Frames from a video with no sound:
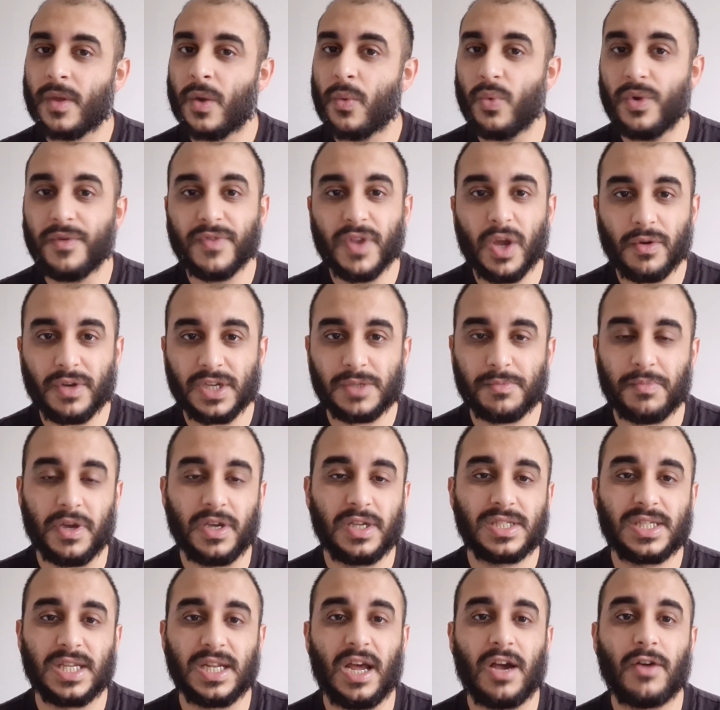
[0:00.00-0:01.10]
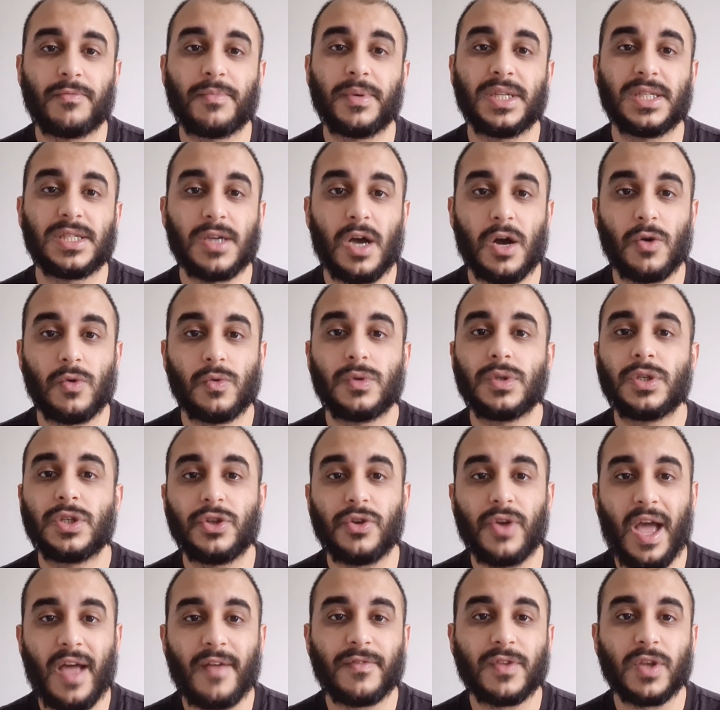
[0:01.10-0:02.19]
with no experience, and I've been told
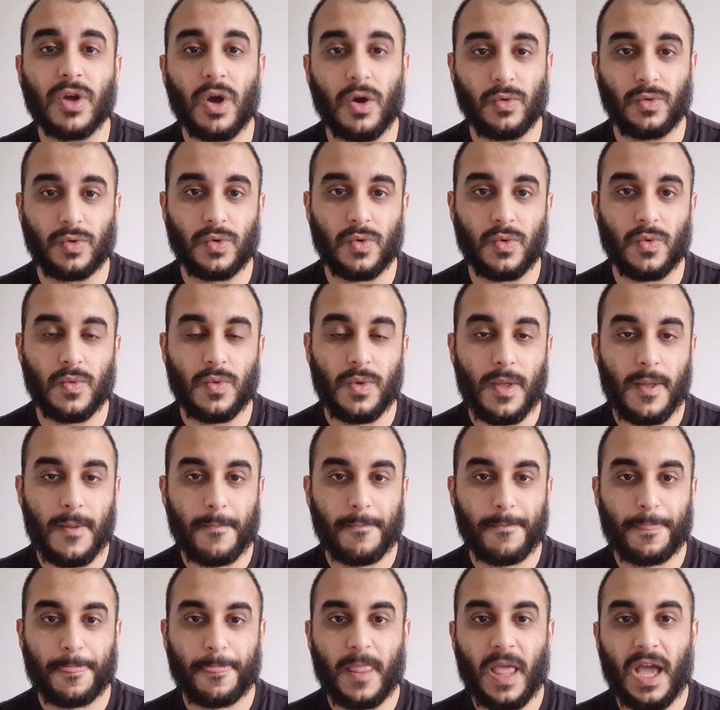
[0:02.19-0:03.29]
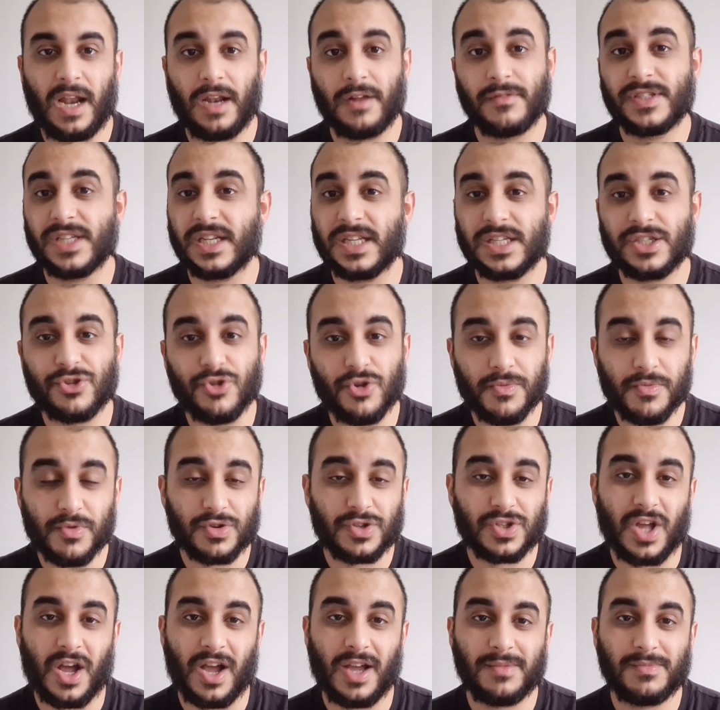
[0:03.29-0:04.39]
you have to cold call. And I've said this numerous
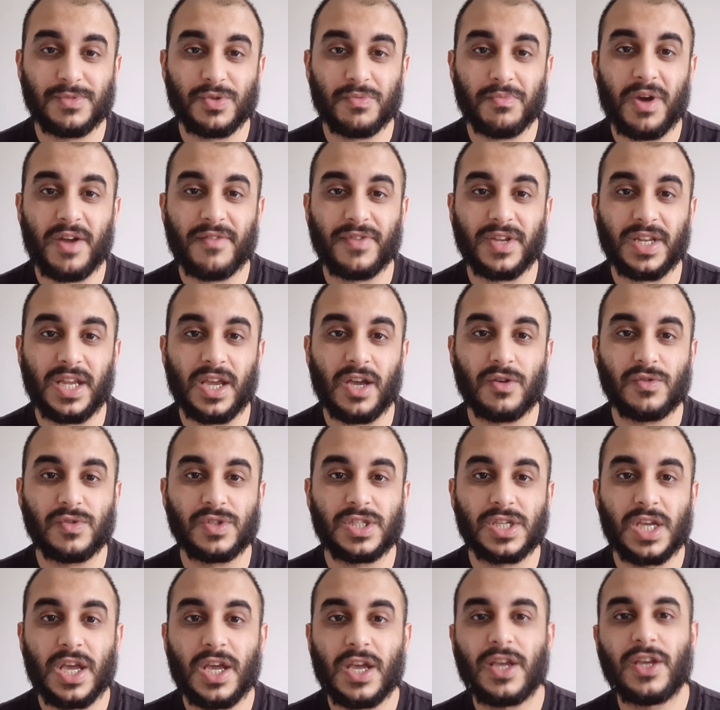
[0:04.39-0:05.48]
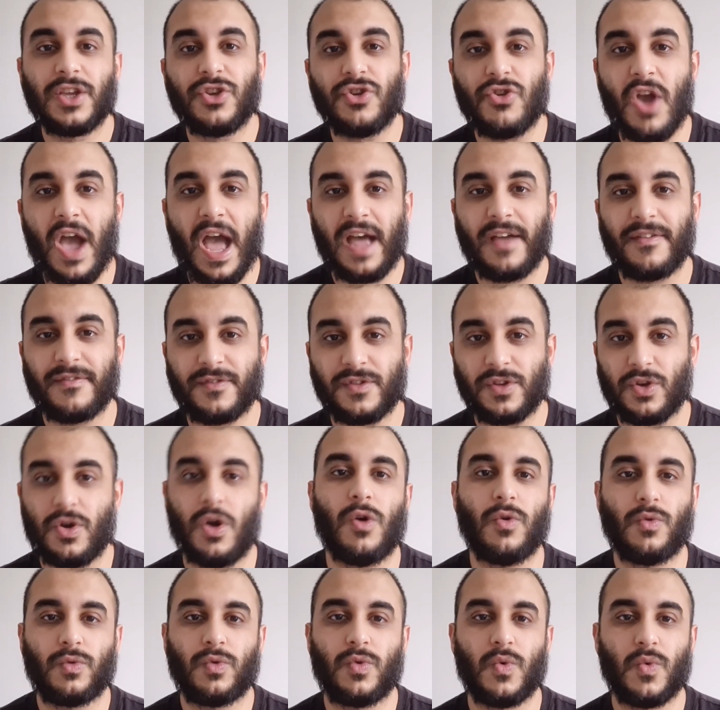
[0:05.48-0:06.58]
times on my videos, you have to
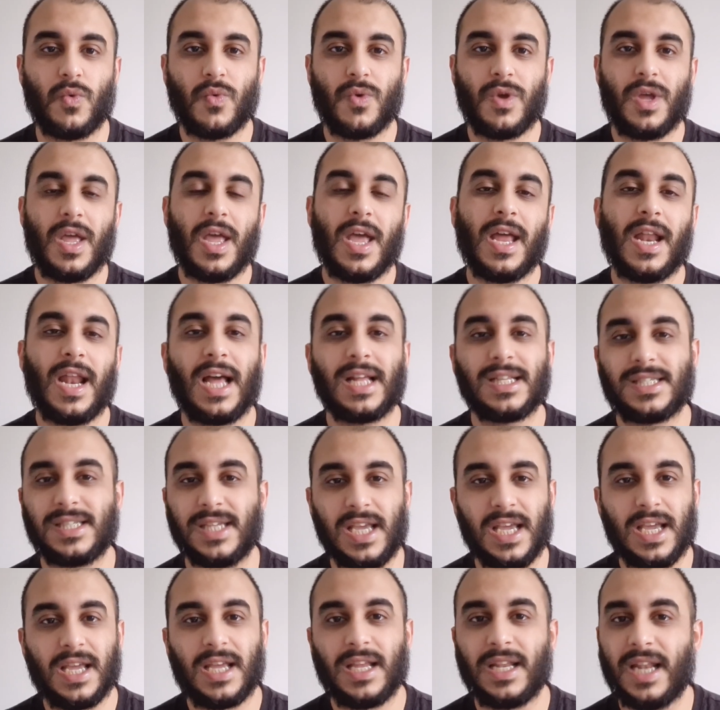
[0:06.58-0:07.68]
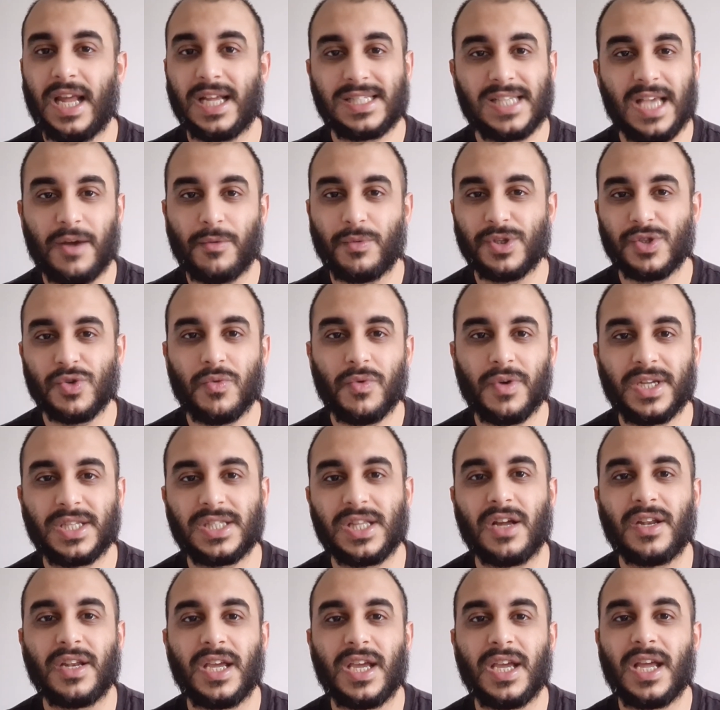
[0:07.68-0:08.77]
cold call. That's it. That's how we've always
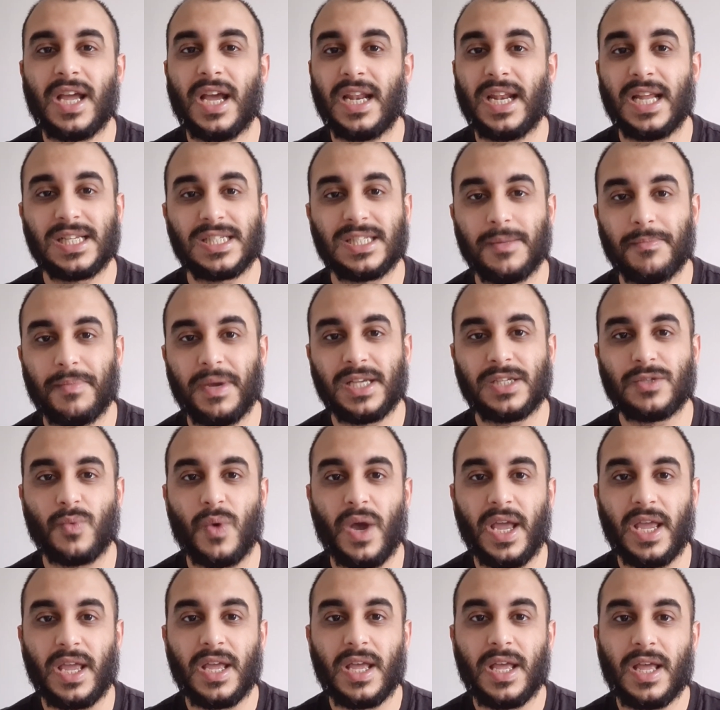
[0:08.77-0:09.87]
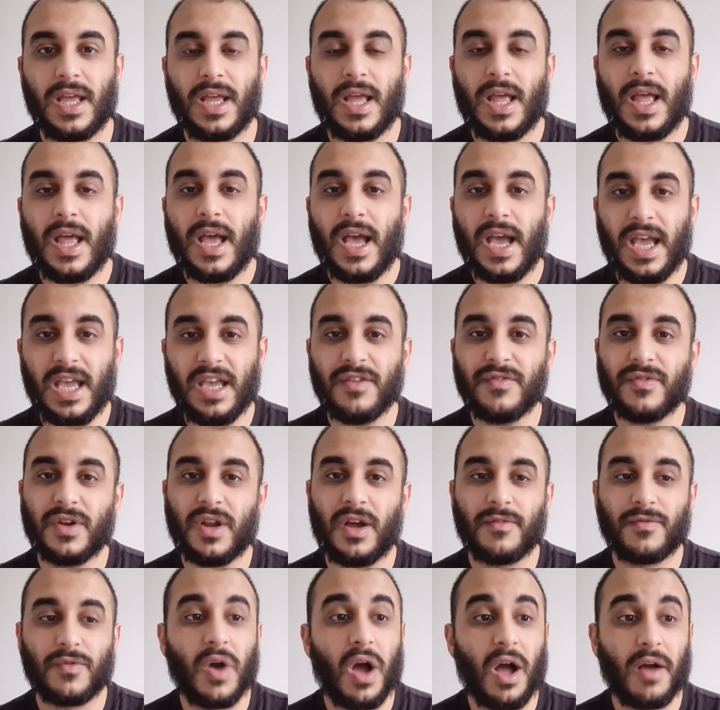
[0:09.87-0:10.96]
done it, and that's the best way. Even
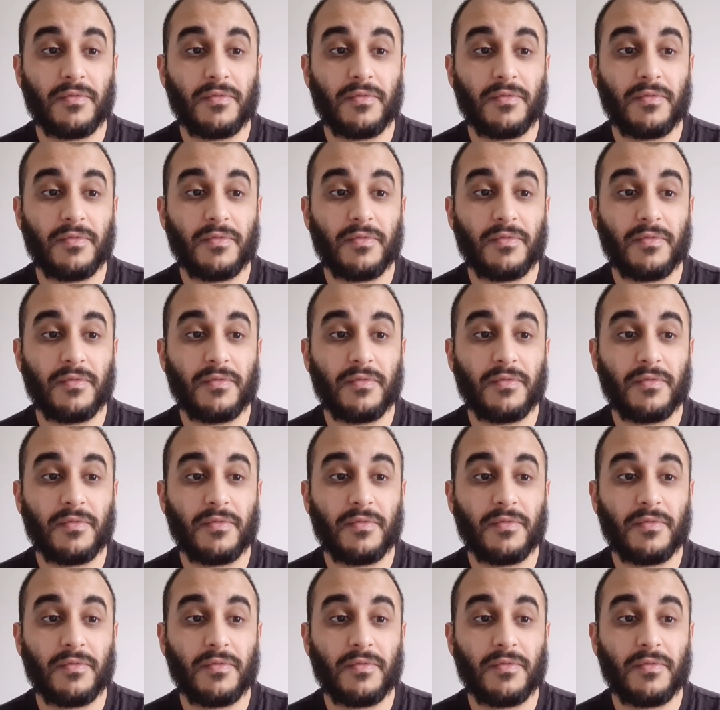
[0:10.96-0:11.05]
I've